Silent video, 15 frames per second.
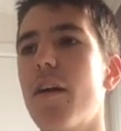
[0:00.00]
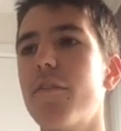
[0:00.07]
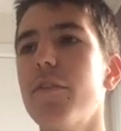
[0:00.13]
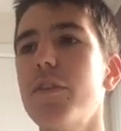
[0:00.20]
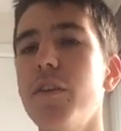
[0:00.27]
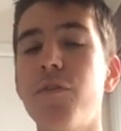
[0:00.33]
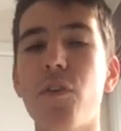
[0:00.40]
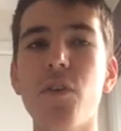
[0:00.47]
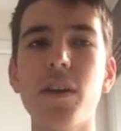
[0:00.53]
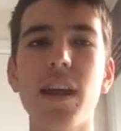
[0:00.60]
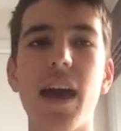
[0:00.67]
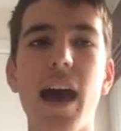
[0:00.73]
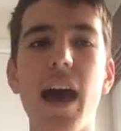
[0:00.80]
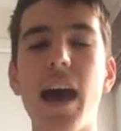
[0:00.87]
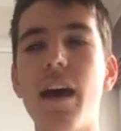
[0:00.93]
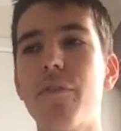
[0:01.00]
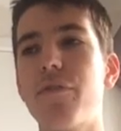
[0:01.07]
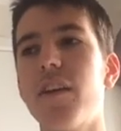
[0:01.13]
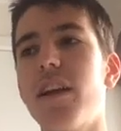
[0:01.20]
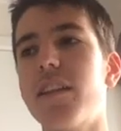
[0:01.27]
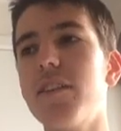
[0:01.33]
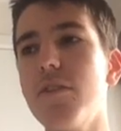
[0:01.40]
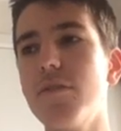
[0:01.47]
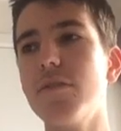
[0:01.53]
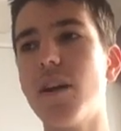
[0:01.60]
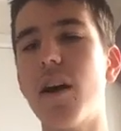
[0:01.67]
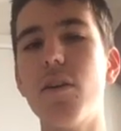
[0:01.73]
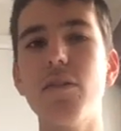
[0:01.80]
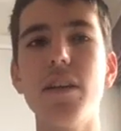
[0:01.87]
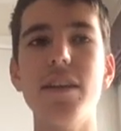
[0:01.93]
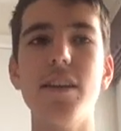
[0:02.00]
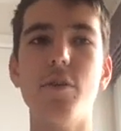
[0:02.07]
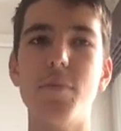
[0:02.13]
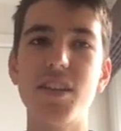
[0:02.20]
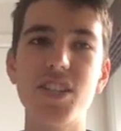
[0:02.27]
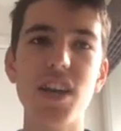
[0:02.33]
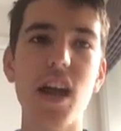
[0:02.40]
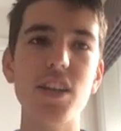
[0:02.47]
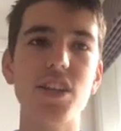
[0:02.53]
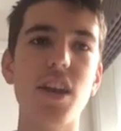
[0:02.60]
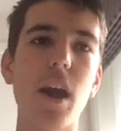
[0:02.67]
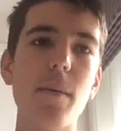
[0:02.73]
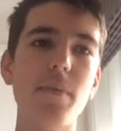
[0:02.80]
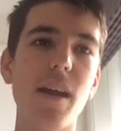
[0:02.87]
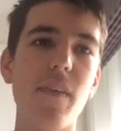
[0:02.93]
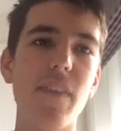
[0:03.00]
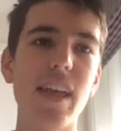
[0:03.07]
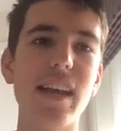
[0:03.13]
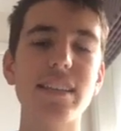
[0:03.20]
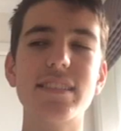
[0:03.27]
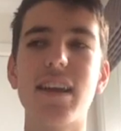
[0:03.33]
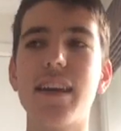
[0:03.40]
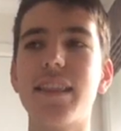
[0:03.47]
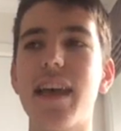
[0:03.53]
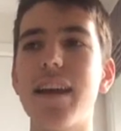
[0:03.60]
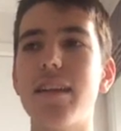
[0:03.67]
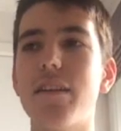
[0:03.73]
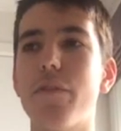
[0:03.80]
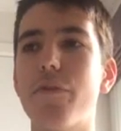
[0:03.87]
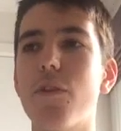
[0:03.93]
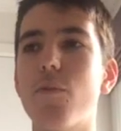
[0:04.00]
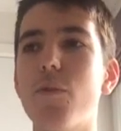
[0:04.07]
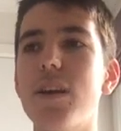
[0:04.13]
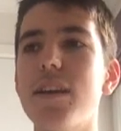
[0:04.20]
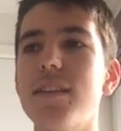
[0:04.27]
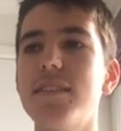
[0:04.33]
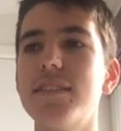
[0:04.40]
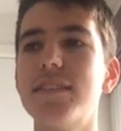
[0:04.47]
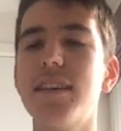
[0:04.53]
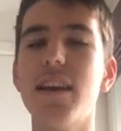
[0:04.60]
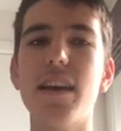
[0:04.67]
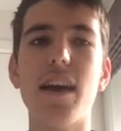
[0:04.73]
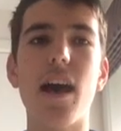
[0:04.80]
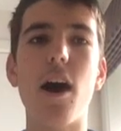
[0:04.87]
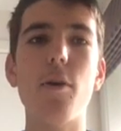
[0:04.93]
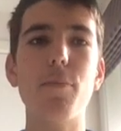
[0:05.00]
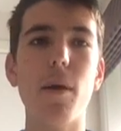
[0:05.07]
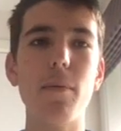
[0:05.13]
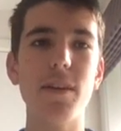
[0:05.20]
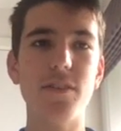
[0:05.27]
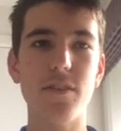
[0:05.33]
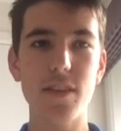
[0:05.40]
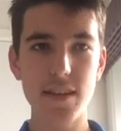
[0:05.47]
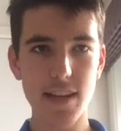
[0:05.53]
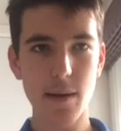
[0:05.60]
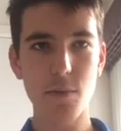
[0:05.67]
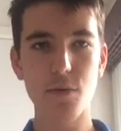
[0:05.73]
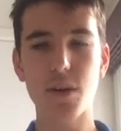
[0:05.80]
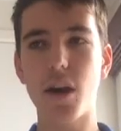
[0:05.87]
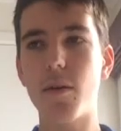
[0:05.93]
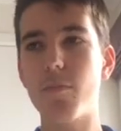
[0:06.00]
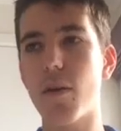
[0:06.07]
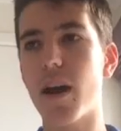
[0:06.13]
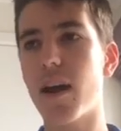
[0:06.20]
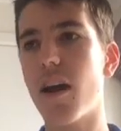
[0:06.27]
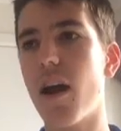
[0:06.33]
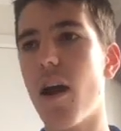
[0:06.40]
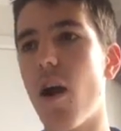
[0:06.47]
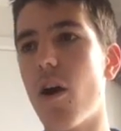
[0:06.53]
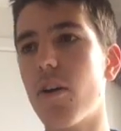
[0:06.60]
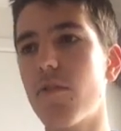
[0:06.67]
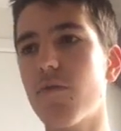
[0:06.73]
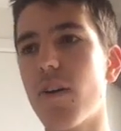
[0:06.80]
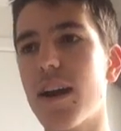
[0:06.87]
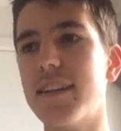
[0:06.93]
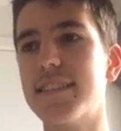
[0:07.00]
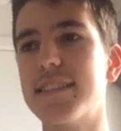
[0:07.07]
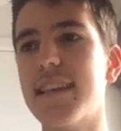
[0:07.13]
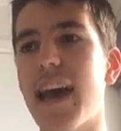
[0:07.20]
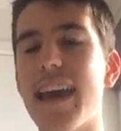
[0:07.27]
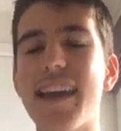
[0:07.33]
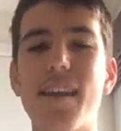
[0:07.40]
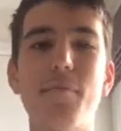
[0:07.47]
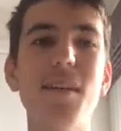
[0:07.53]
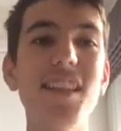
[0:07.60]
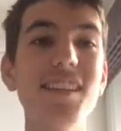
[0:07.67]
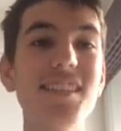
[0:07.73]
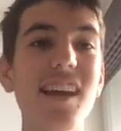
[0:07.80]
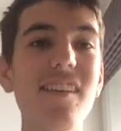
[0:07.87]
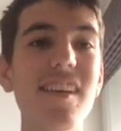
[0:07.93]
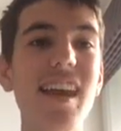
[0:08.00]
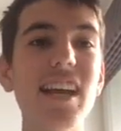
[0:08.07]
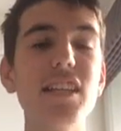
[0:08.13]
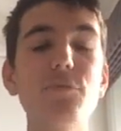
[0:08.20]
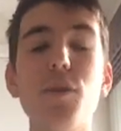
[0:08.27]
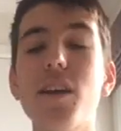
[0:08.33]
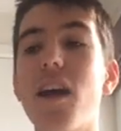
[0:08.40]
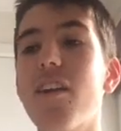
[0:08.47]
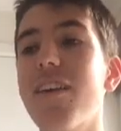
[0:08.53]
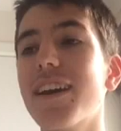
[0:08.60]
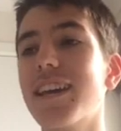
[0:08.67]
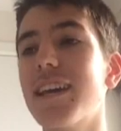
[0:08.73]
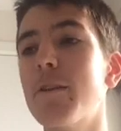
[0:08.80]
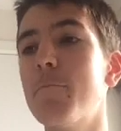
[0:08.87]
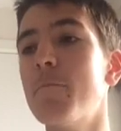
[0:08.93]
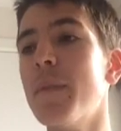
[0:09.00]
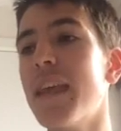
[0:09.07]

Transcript: 54.5, Luke Nolan. It'll be charging home down the outside late, and if it wins, I'll probably do the double Cobra on race day. And Military Expert, I reckon,